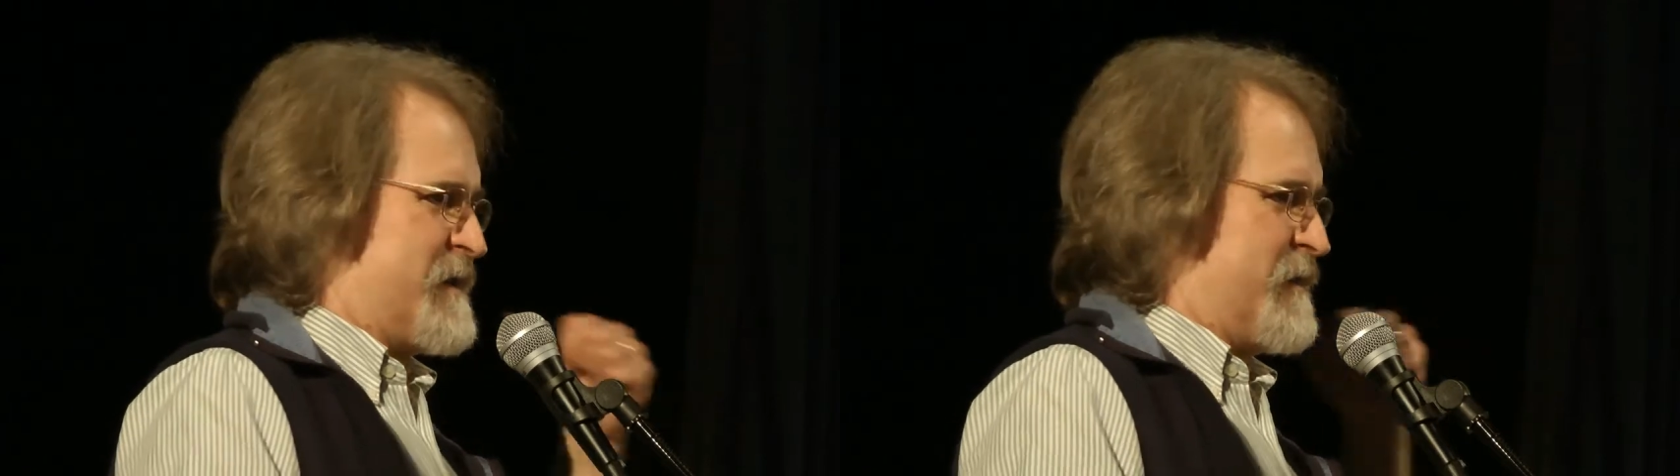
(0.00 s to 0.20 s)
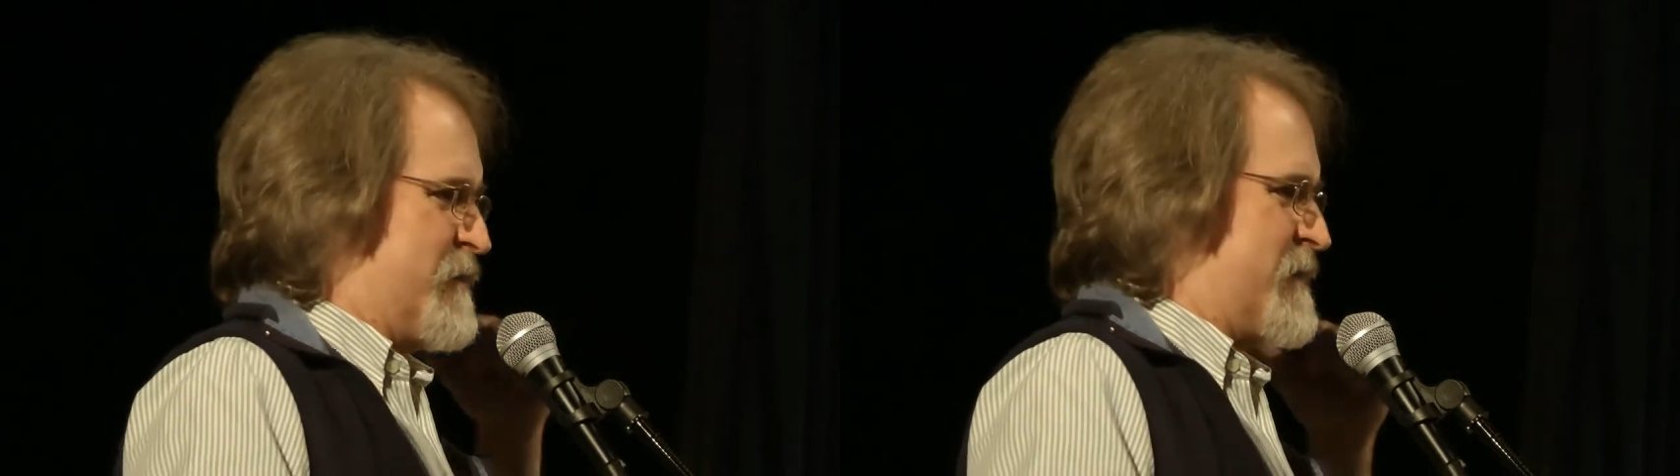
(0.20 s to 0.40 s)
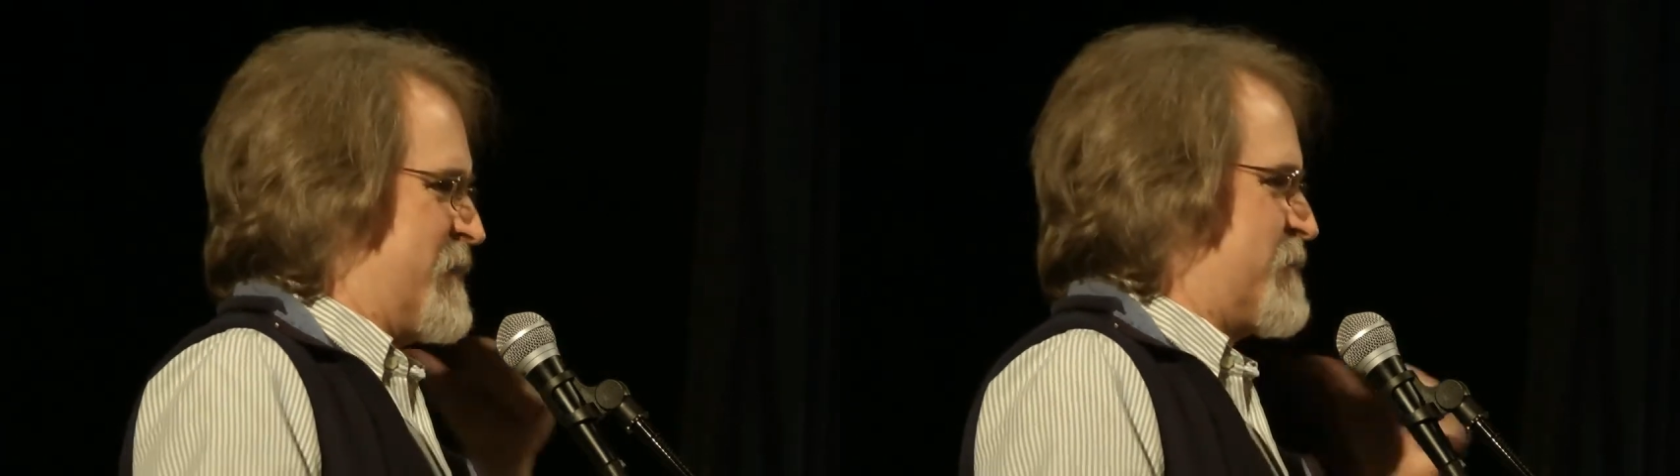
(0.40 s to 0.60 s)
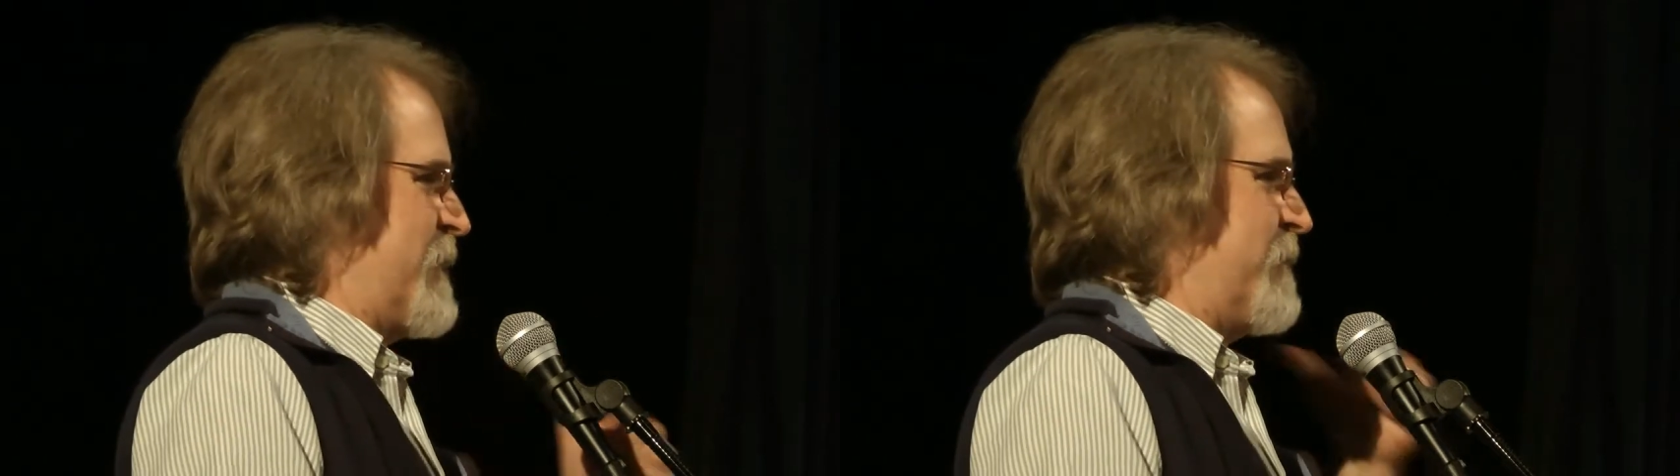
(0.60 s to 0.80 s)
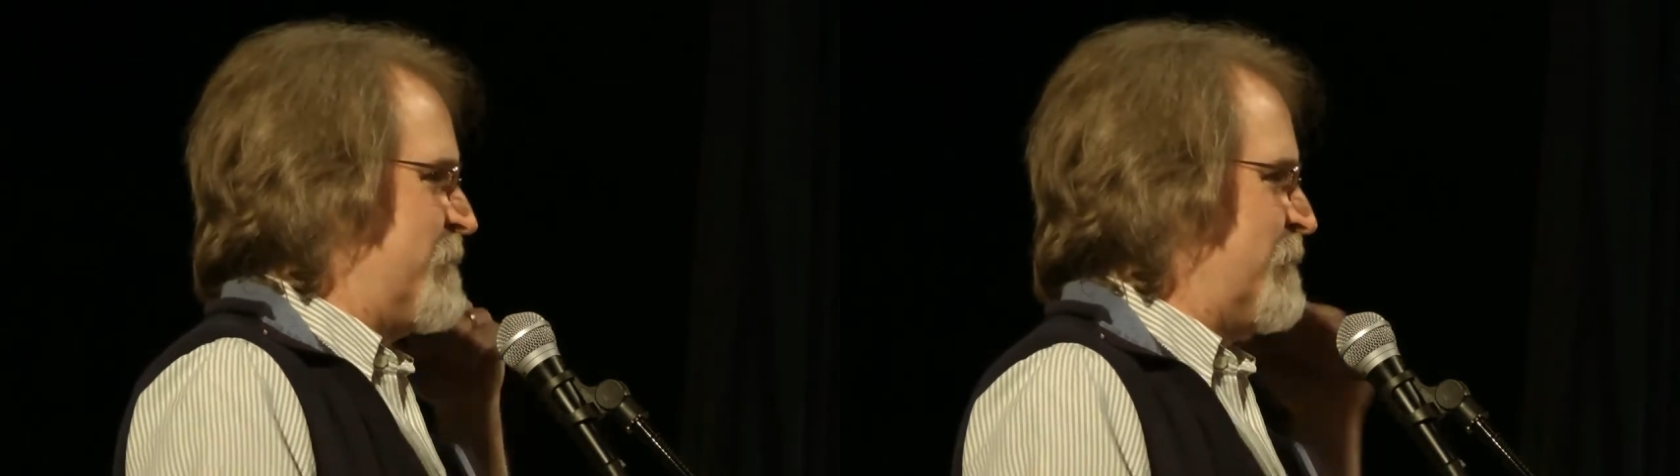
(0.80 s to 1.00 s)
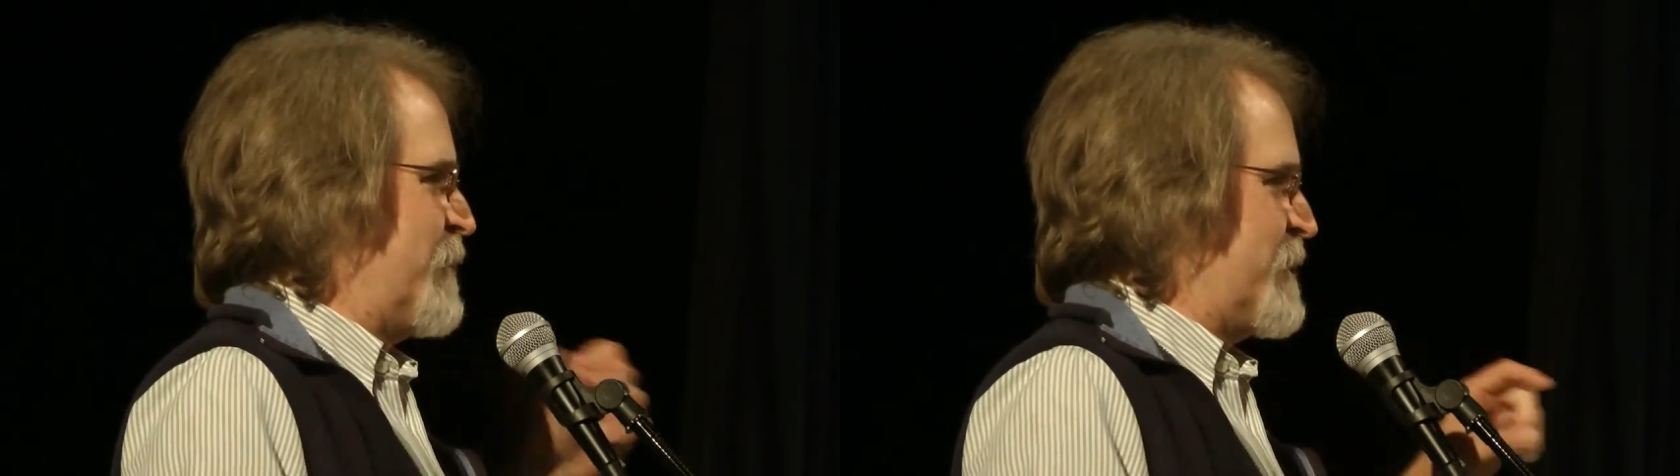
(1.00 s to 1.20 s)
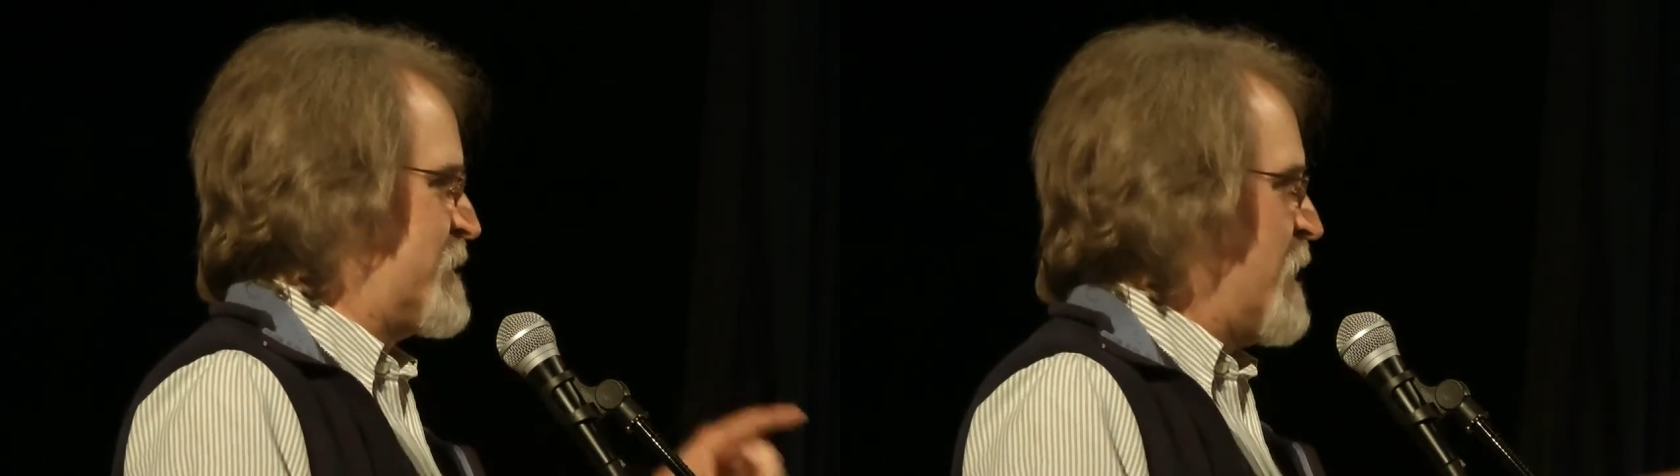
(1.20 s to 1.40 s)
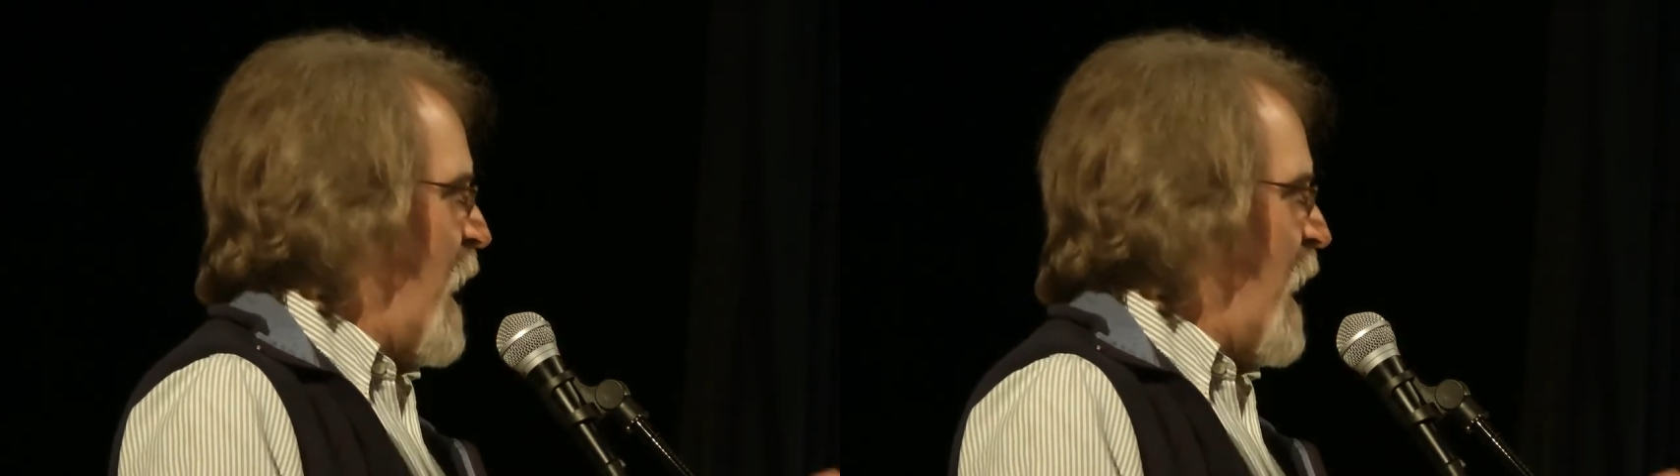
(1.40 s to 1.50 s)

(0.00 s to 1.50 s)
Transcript: in those days when I wrote this.